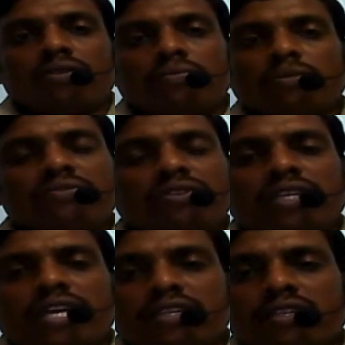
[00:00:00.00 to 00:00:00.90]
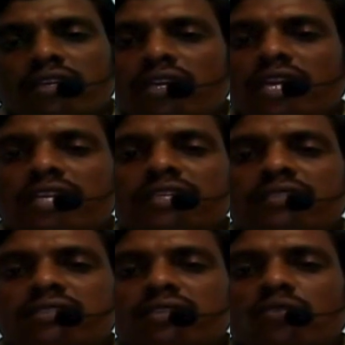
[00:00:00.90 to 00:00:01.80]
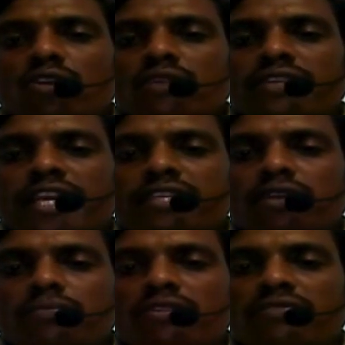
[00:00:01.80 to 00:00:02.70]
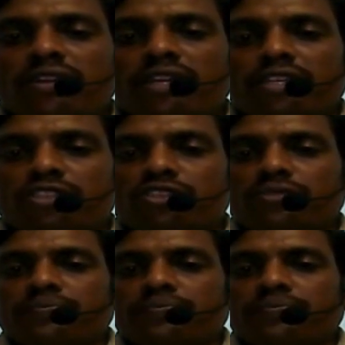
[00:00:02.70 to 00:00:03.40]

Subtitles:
Before that, let us see one of the example for niche.